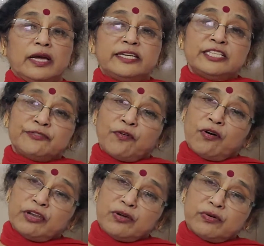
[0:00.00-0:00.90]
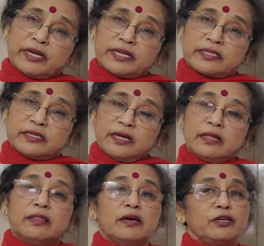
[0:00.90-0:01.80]
It is 4 units.
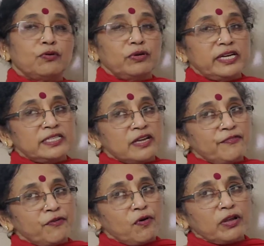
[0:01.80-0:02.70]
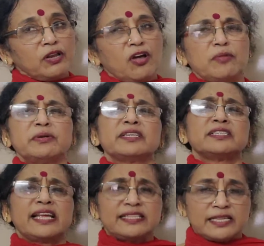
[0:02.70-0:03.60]
The units are 4
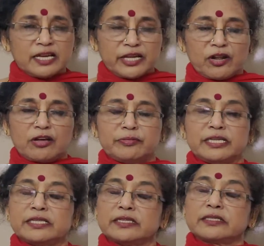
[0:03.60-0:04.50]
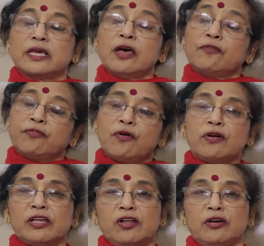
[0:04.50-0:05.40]
kilometers. Let's say kilometers.
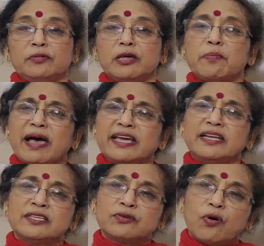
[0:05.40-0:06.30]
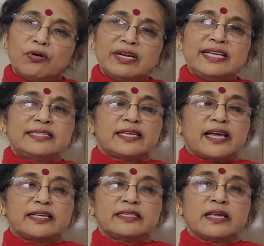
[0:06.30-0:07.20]
4 kilometers. The minus only
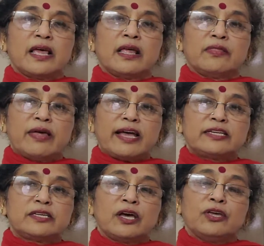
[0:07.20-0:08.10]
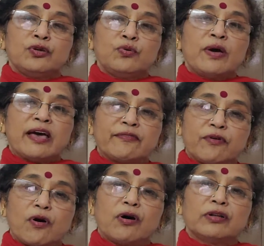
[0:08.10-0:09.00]
says that you have
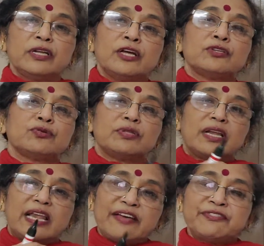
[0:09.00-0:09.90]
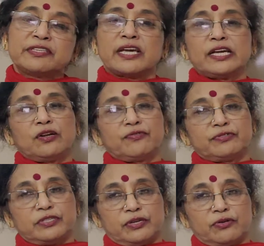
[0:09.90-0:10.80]
gone to the left side of
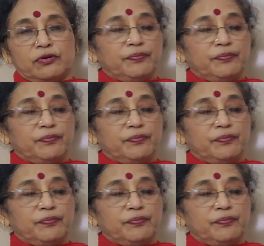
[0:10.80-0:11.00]
0.